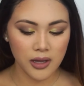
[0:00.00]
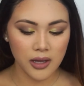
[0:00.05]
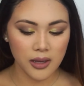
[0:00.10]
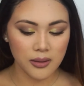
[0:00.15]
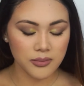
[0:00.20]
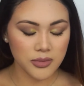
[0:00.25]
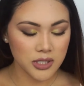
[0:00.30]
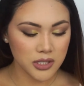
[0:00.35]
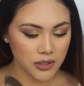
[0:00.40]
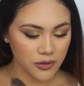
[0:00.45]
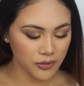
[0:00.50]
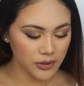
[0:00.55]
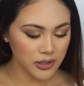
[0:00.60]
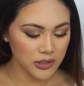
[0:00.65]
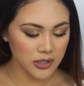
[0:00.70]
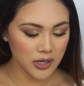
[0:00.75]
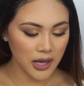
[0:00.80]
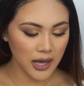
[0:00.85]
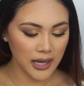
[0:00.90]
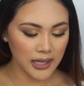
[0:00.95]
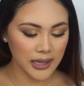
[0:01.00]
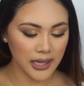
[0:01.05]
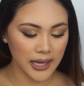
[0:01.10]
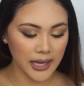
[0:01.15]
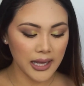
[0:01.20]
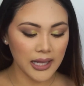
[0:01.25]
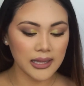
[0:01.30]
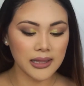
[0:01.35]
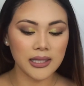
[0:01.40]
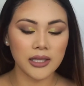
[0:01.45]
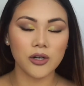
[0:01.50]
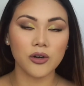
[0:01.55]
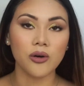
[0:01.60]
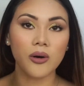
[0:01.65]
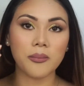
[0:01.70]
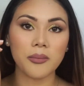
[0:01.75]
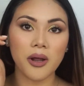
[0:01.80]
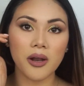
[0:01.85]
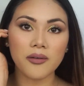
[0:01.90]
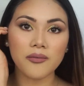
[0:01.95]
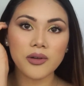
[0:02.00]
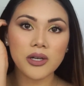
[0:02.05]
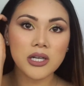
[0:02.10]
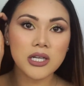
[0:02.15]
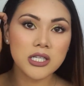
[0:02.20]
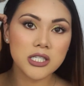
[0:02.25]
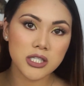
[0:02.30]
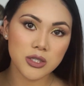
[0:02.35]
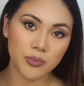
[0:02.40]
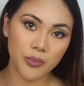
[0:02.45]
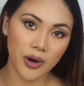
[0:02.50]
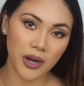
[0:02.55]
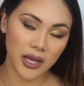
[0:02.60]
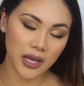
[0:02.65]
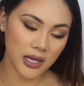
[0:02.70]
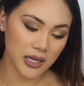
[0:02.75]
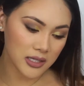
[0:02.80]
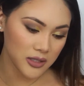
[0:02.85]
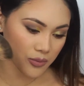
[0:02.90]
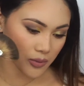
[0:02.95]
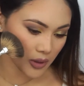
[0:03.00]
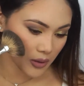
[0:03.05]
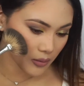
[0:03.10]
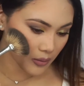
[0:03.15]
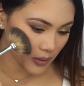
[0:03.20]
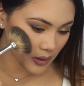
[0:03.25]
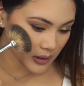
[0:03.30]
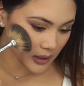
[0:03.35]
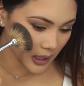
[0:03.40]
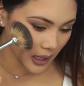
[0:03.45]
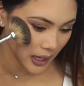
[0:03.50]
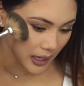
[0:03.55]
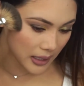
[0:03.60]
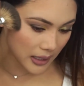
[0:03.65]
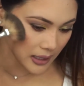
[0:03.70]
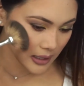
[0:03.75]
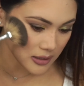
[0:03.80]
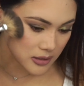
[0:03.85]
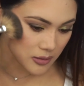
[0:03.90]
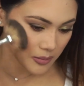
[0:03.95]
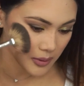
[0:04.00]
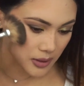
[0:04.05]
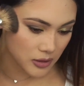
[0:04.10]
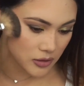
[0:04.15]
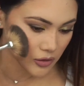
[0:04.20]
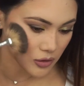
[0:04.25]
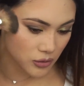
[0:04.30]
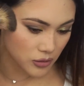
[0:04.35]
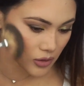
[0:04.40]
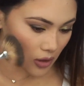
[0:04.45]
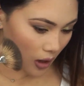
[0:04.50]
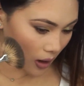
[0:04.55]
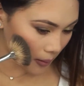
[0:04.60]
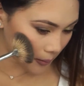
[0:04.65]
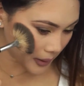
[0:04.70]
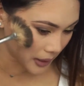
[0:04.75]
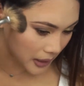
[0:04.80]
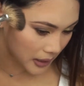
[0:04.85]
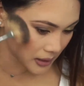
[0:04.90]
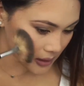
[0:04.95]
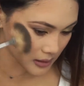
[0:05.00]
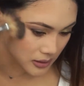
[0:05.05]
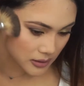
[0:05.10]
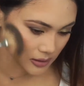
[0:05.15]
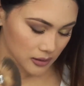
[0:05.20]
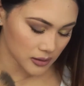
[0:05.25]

I'm just going to highlight a little. I'm not even going to spray it because we don't want the highlight to be too dominant.